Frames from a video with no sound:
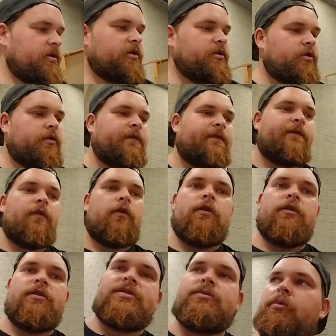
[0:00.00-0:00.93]
it on all
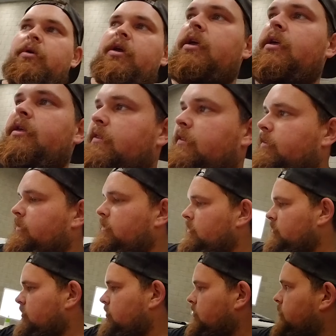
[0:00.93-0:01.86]
fours with
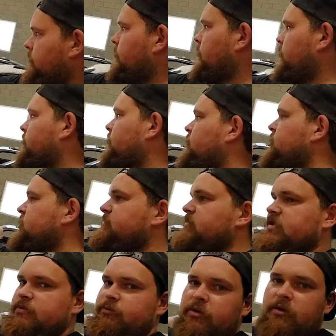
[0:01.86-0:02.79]
the
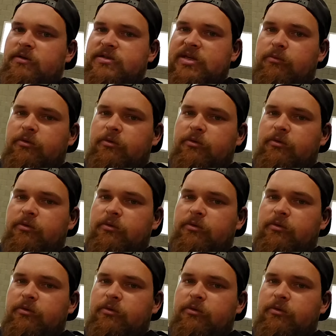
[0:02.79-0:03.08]
Cosmis wheels.